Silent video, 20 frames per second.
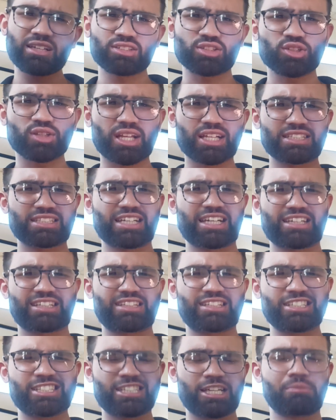So that's
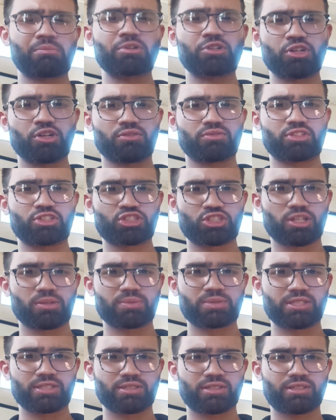like the summary of this
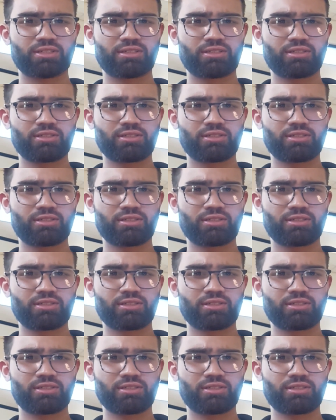chapter.